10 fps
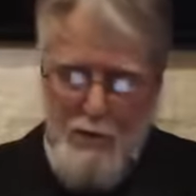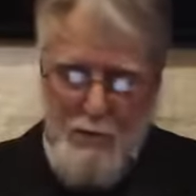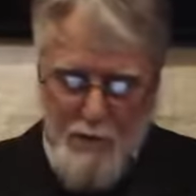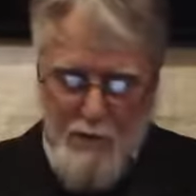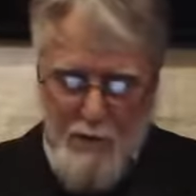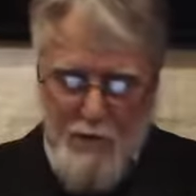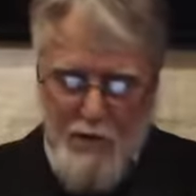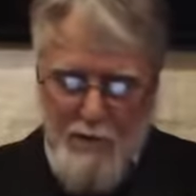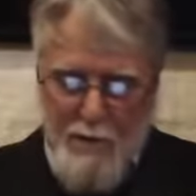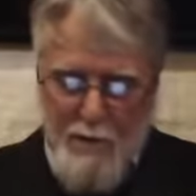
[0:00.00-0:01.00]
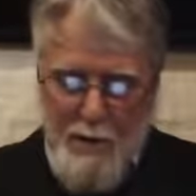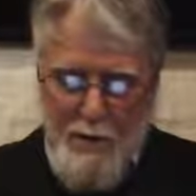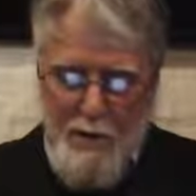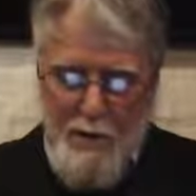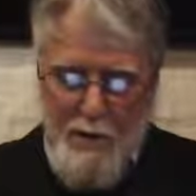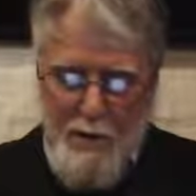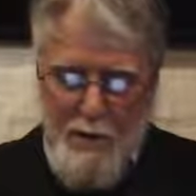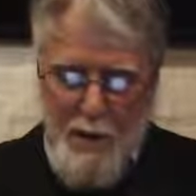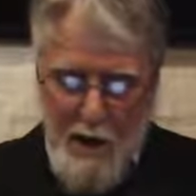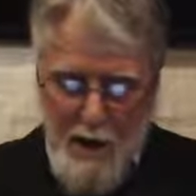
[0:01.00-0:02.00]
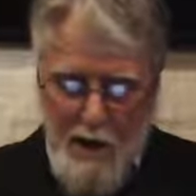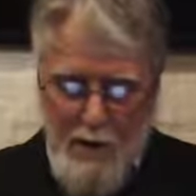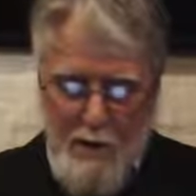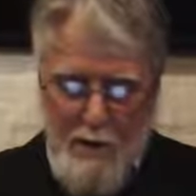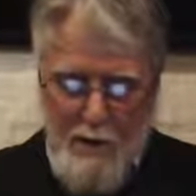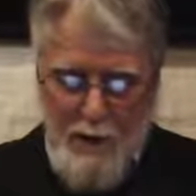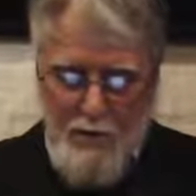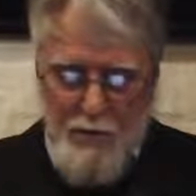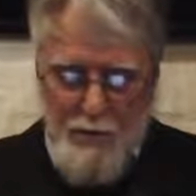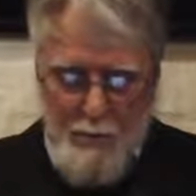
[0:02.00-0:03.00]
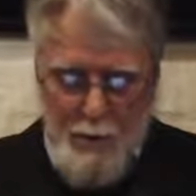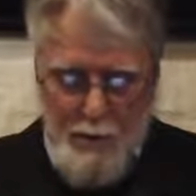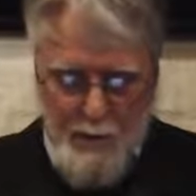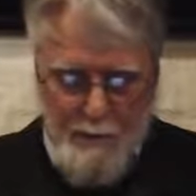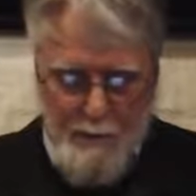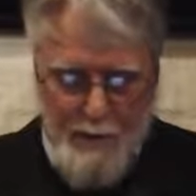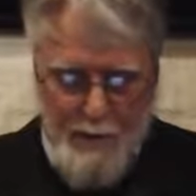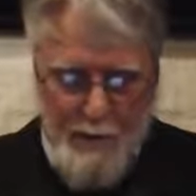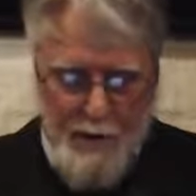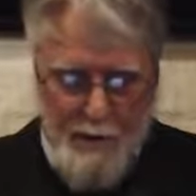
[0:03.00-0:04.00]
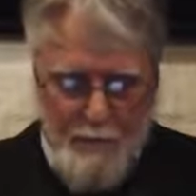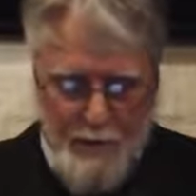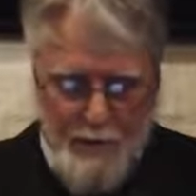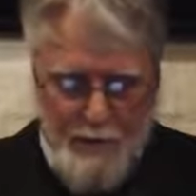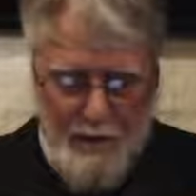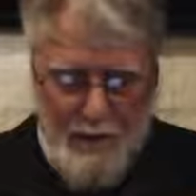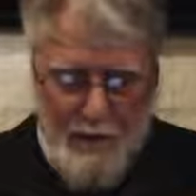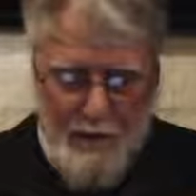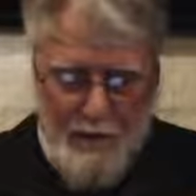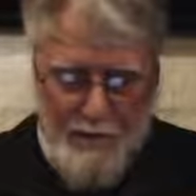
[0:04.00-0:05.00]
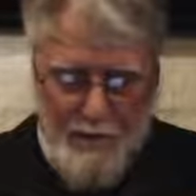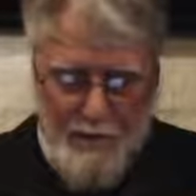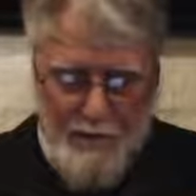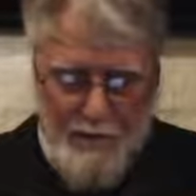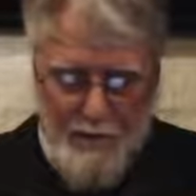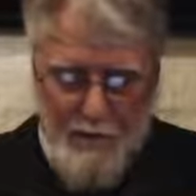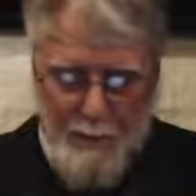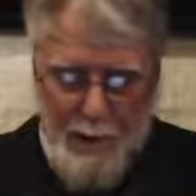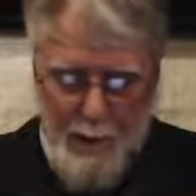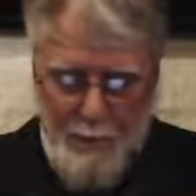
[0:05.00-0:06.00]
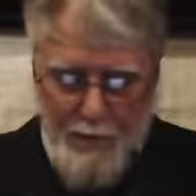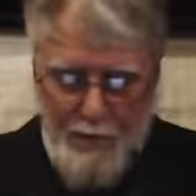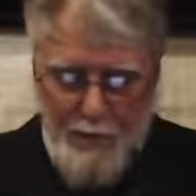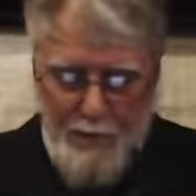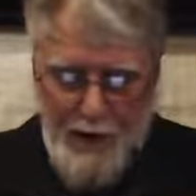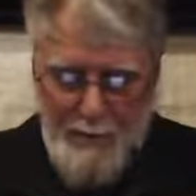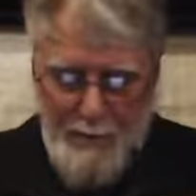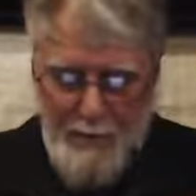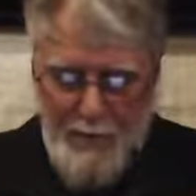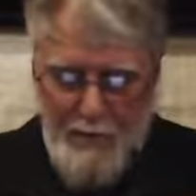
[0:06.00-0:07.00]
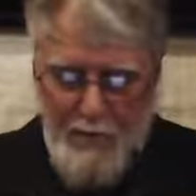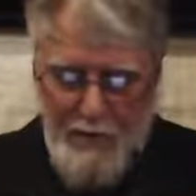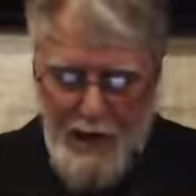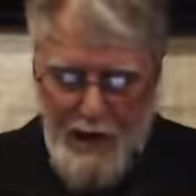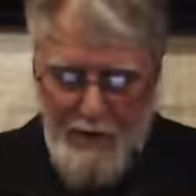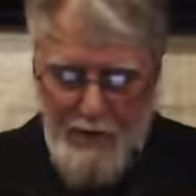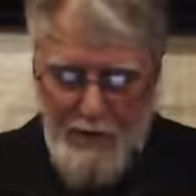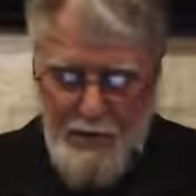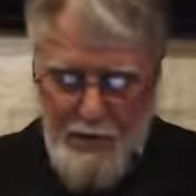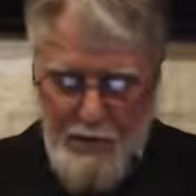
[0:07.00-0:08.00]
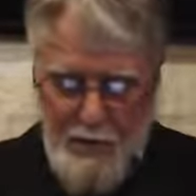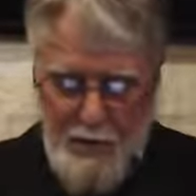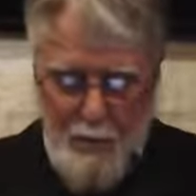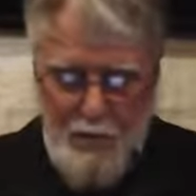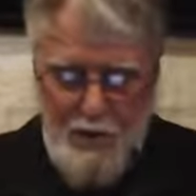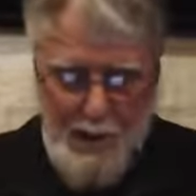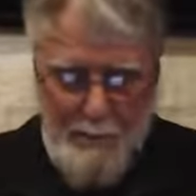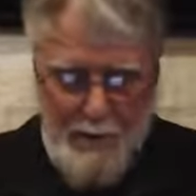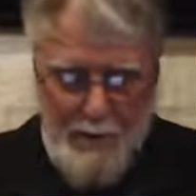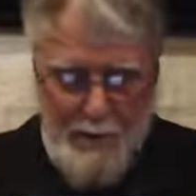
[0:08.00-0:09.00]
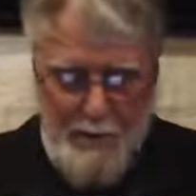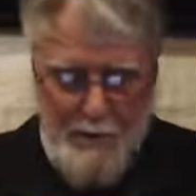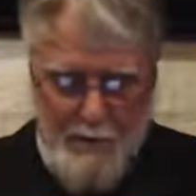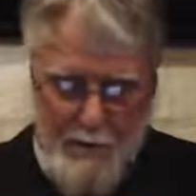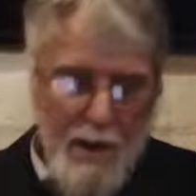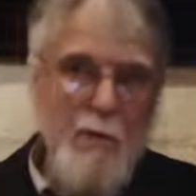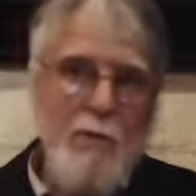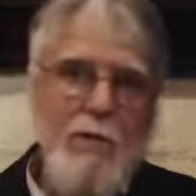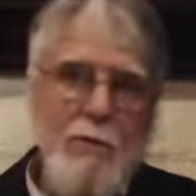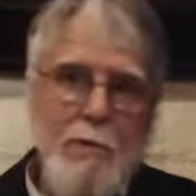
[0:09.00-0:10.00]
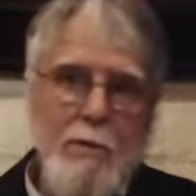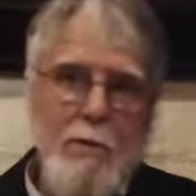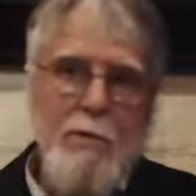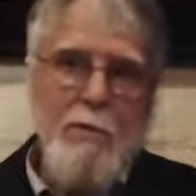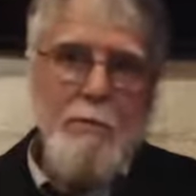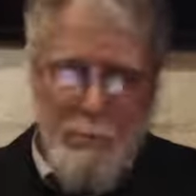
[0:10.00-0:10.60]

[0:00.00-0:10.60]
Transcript: his own judgment about the early nature of the Muwatta. Firstly, there exists a papyrus fragment of the text, which Abbott, another of these people,